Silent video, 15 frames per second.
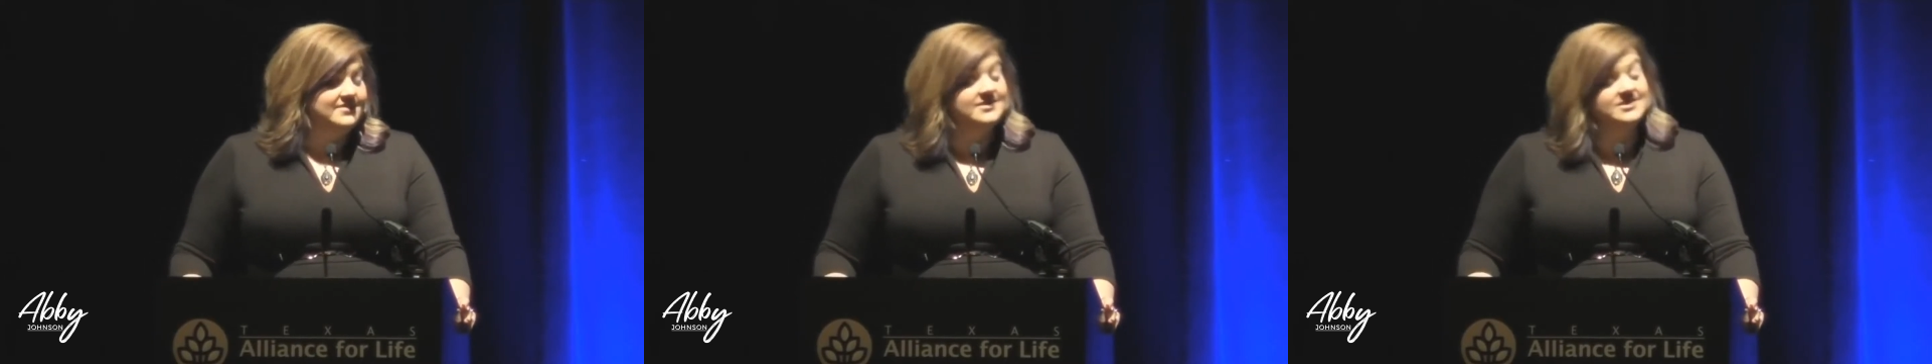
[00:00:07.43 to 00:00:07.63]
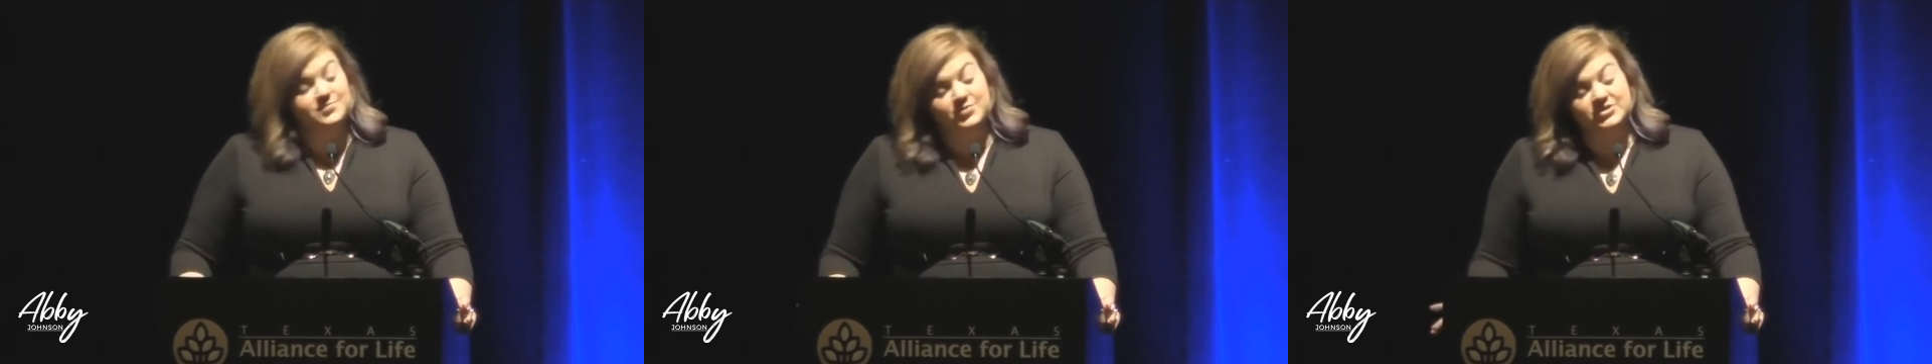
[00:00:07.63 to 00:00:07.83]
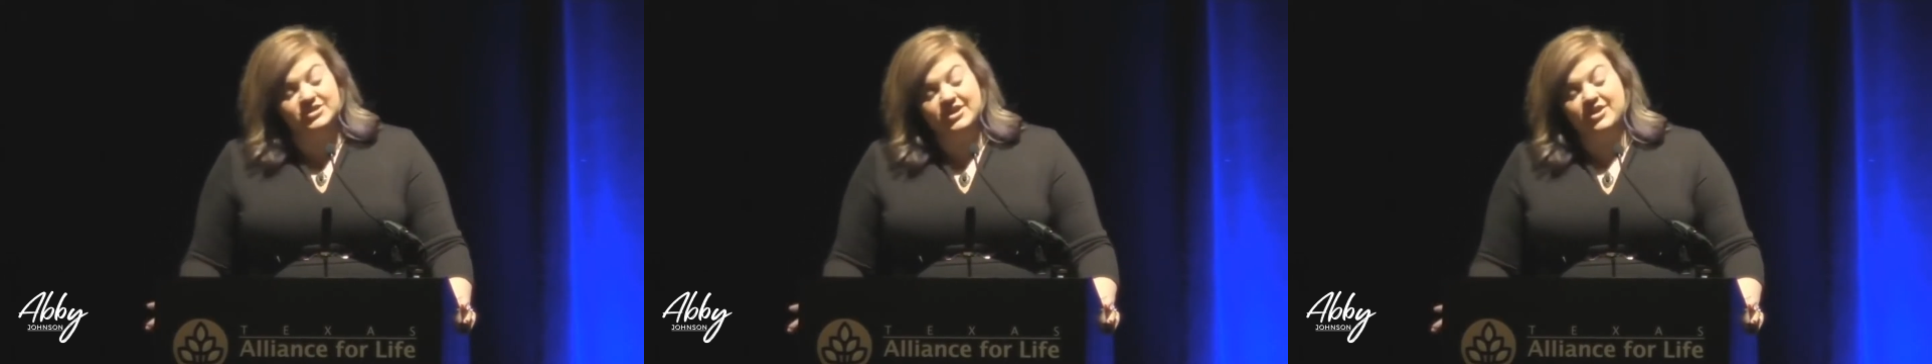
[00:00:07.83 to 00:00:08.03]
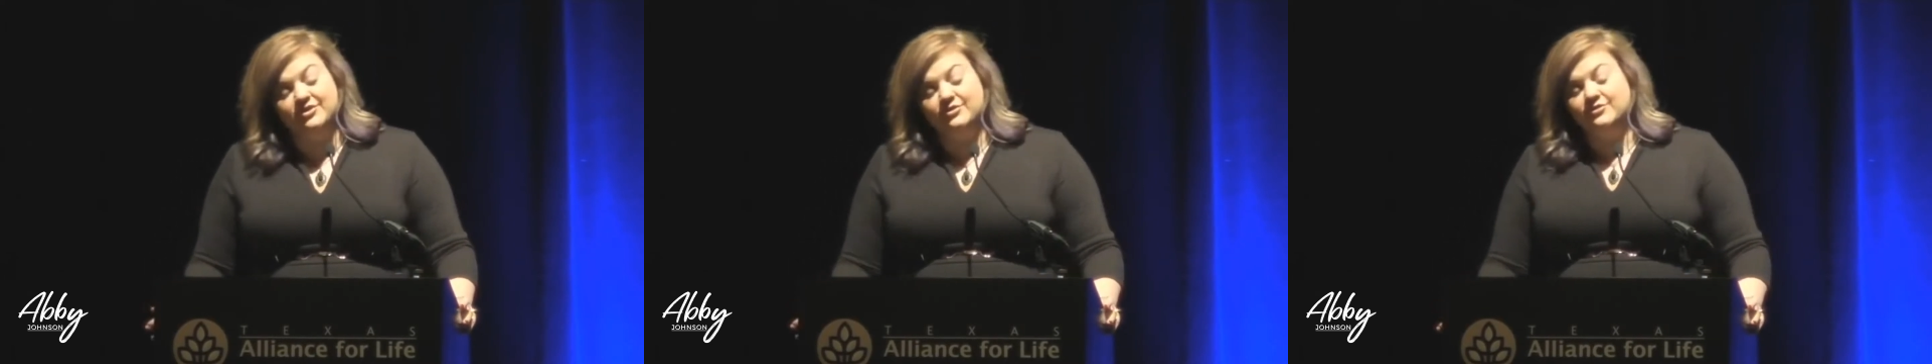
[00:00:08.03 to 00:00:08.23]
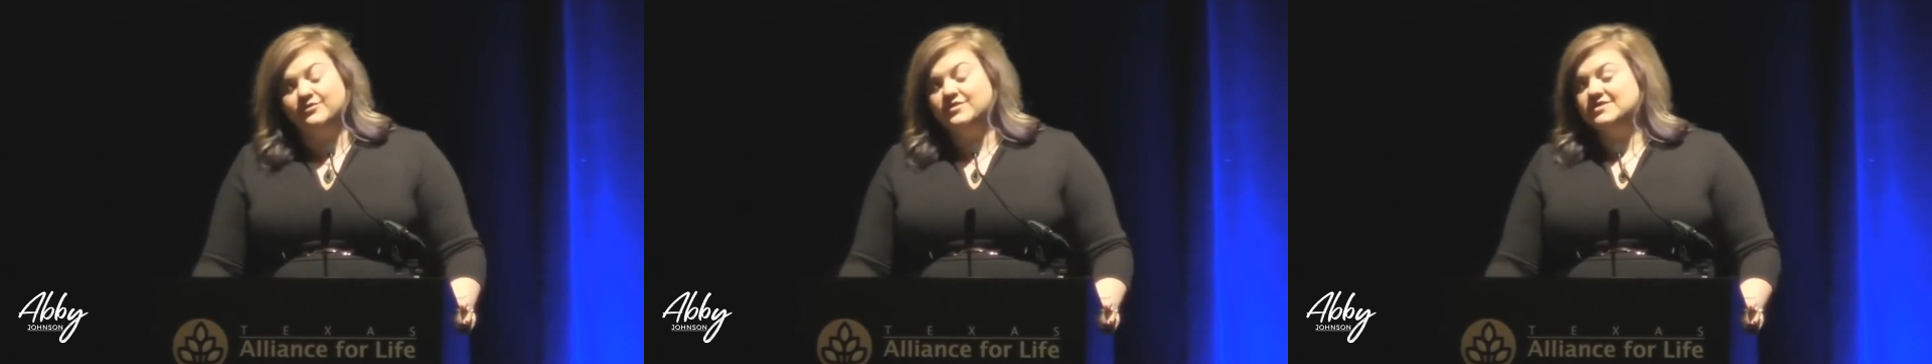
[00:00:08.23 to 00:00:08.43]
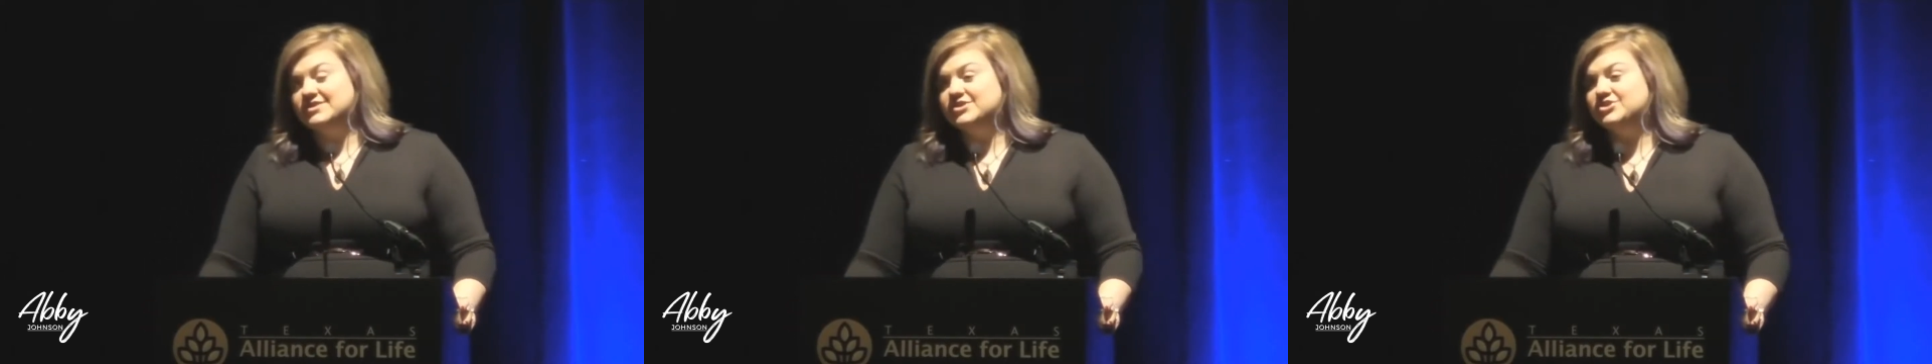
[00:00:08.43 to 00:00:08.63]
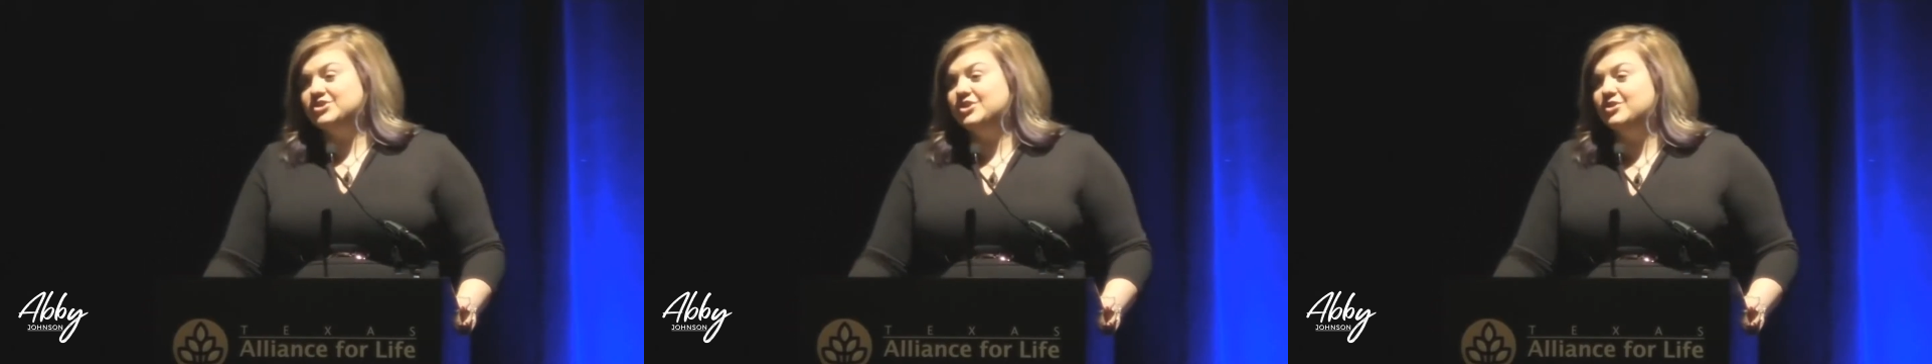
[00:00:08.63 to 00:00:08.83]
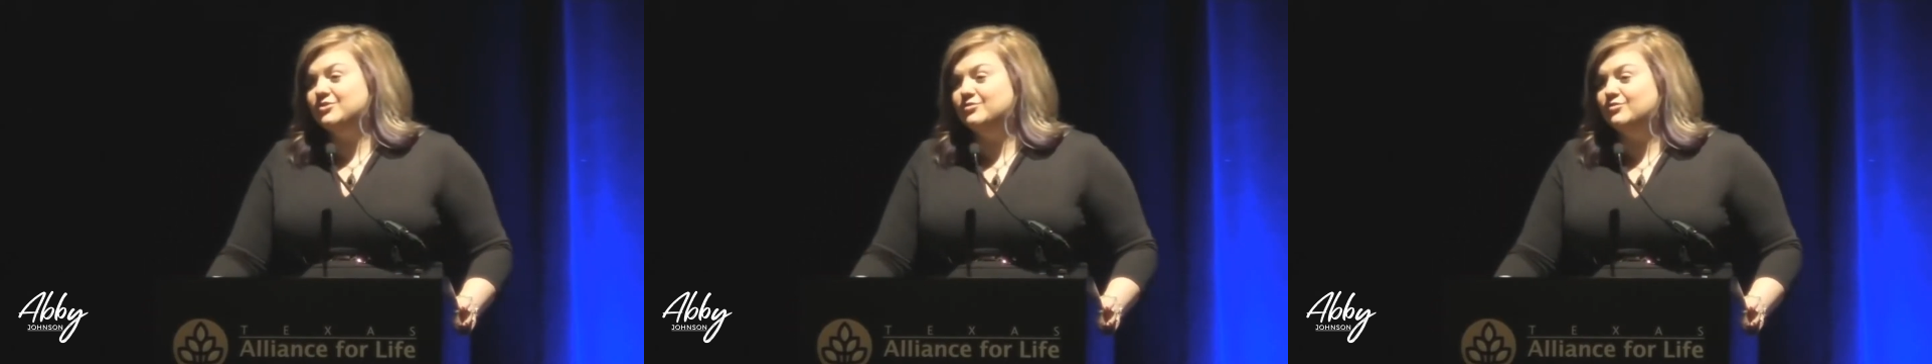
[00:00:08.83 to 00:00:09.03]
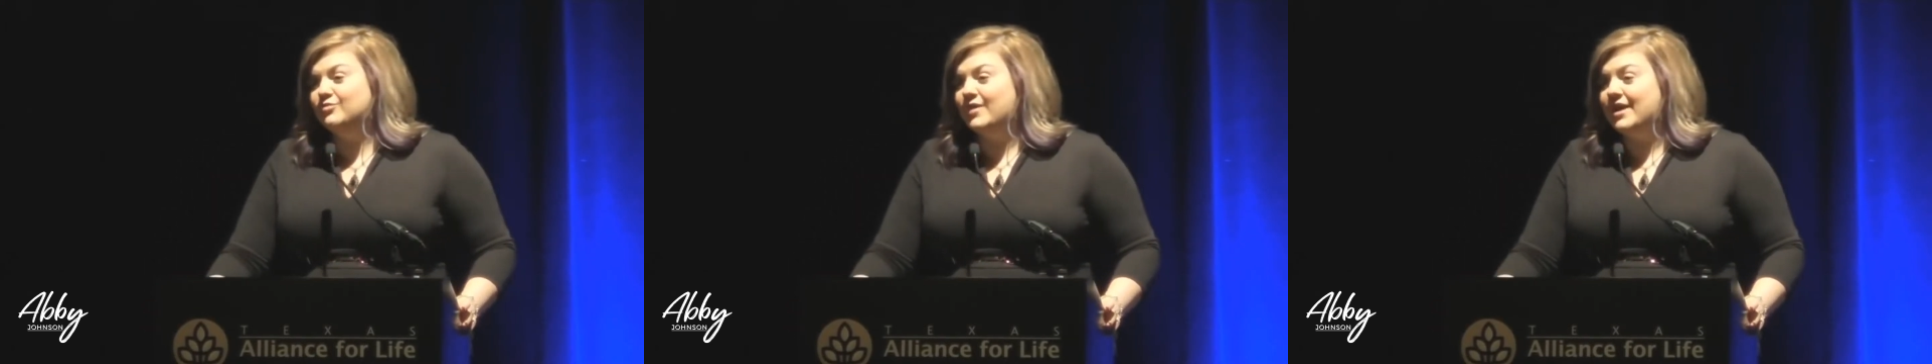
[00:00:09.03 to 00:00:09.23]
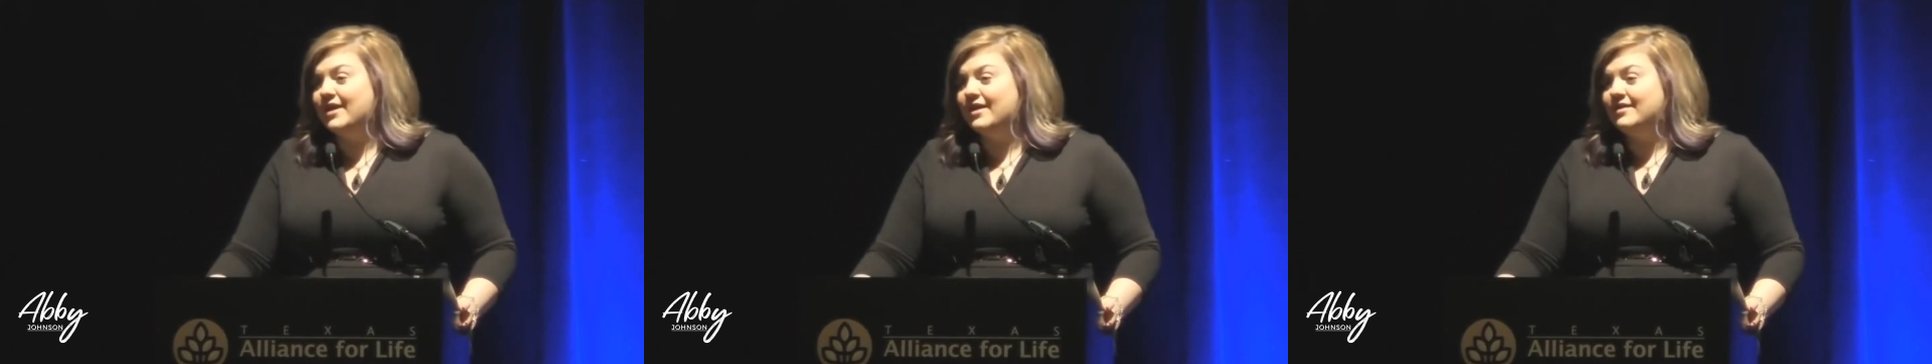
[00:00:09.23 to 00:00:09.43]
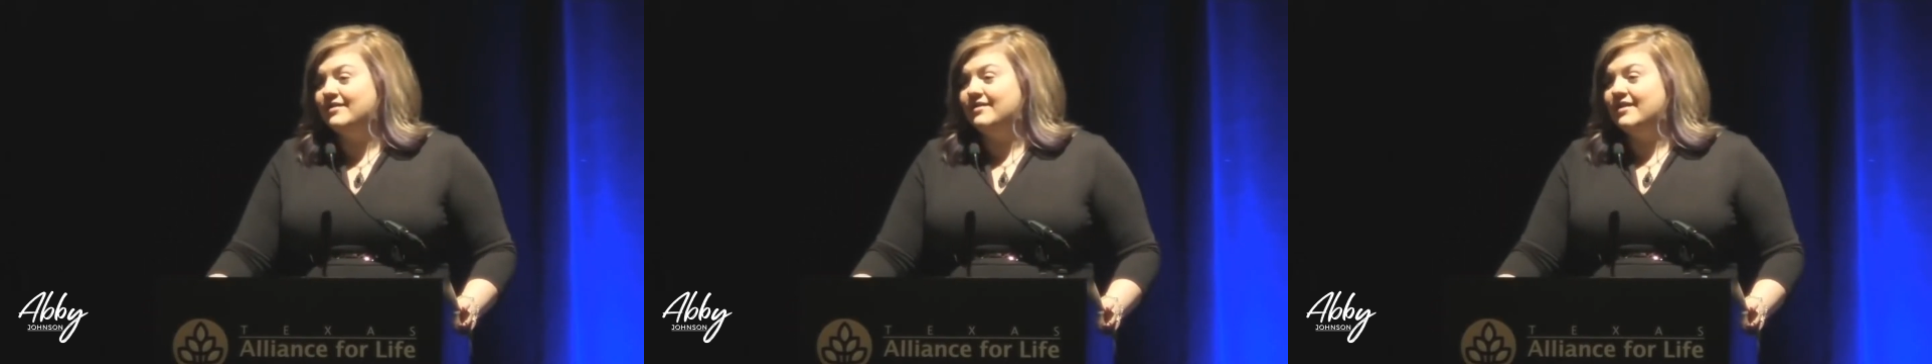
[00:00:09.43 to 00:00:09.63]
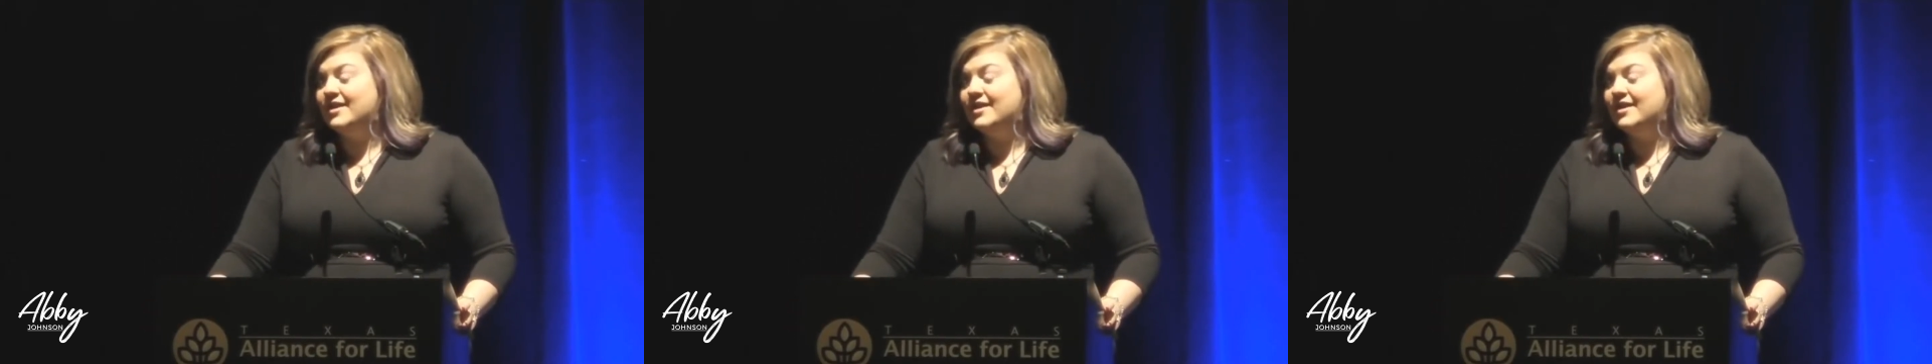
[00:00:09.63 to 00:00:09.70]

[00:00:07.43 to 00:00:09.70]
this particular physician ran